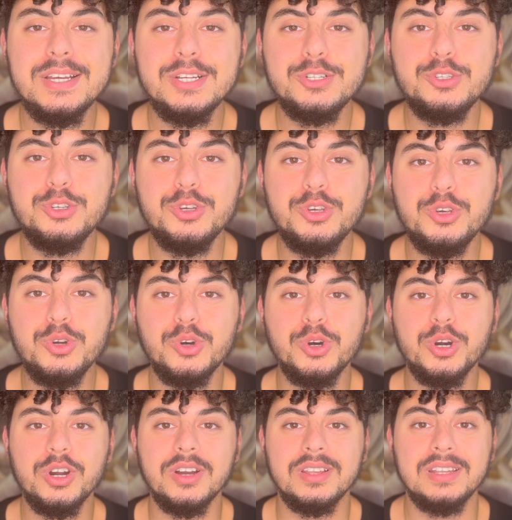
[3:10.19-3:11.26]
to
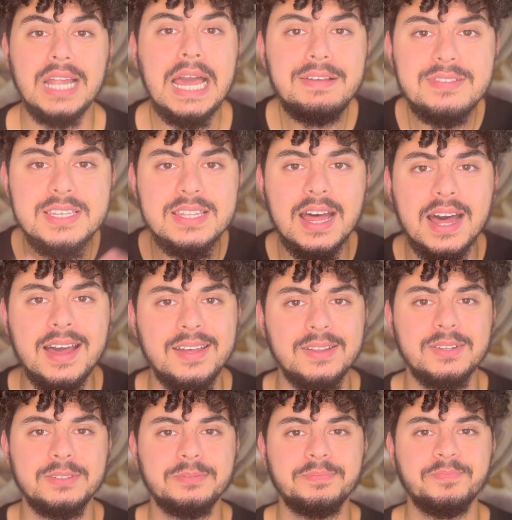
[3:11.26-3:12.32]
your lifestyle?
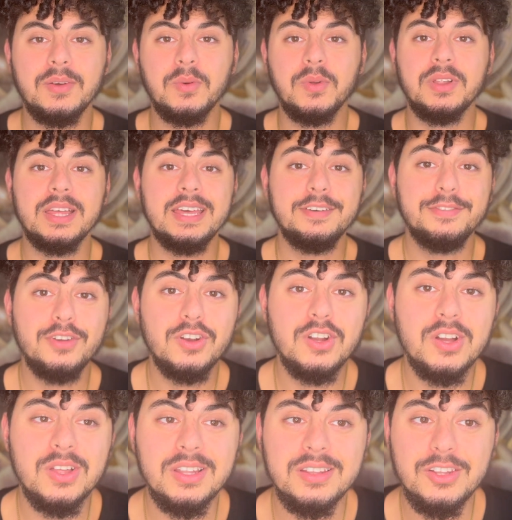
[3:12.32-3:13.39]
Well, if
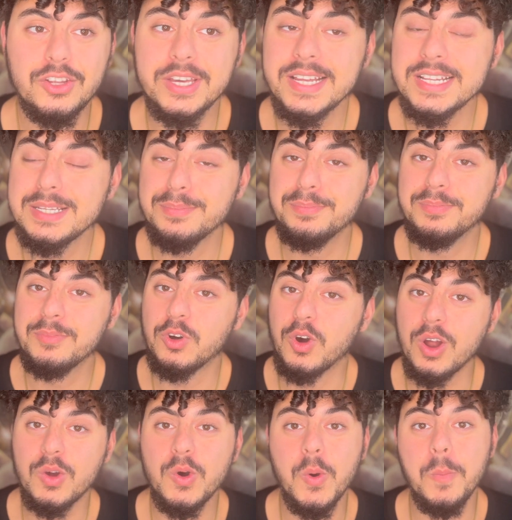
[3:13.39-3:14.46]
you're looking to quote
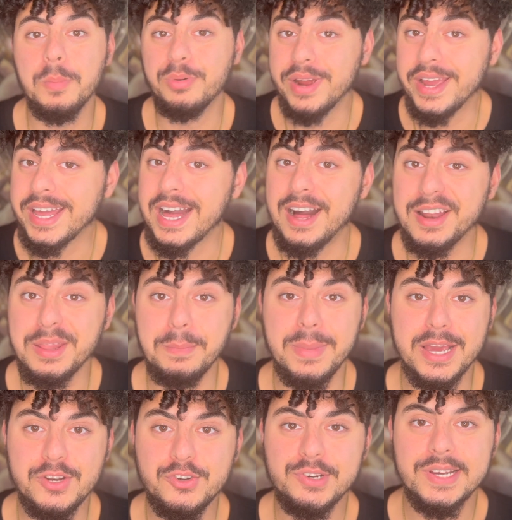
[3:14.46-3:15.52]
unquote break out of the
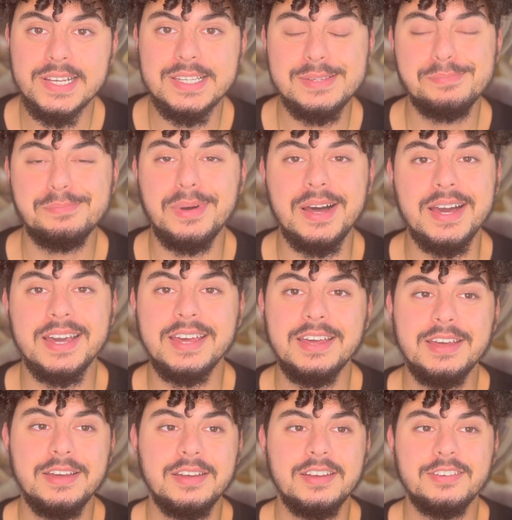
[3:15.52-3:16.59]
matrix by
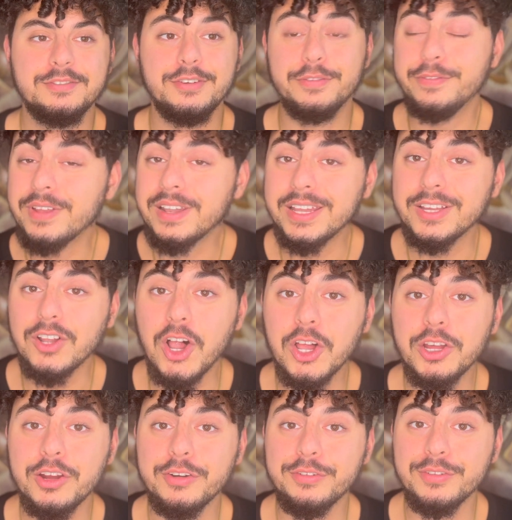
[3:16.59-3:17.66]
fulfilling all
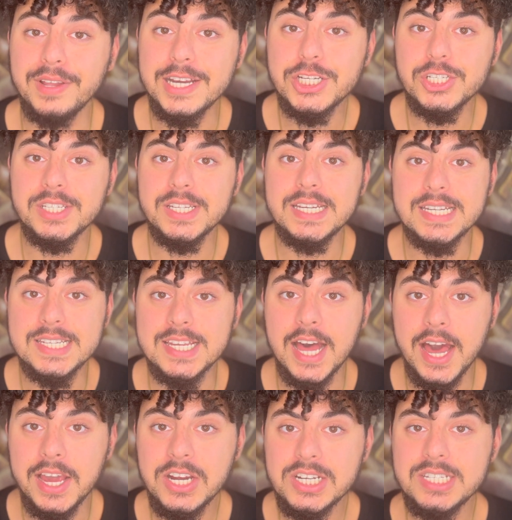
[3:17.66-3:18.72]
your fleshly
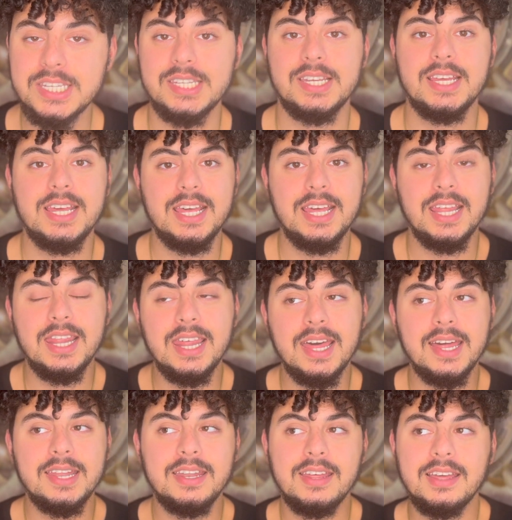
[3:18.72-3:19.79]
desires,
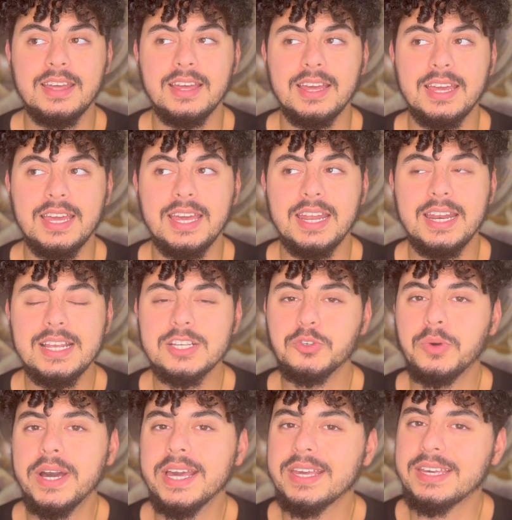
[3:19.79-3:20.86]
then it is
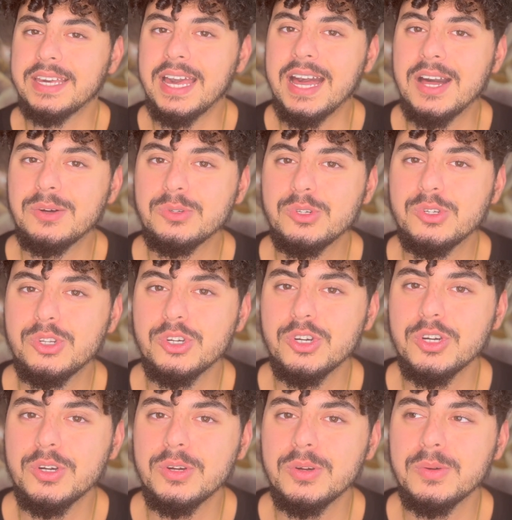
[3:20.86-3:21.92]
quite
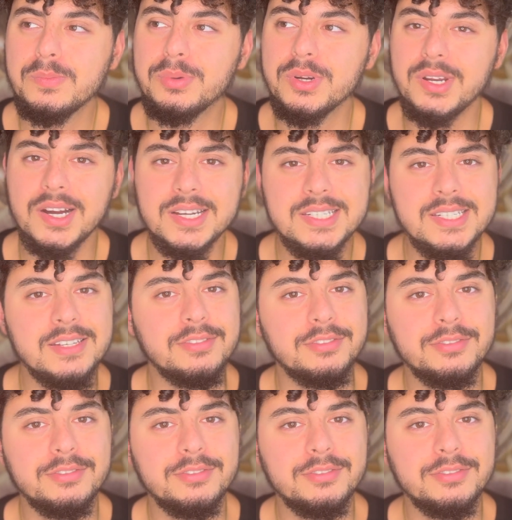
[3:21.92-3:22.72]
counterproductive.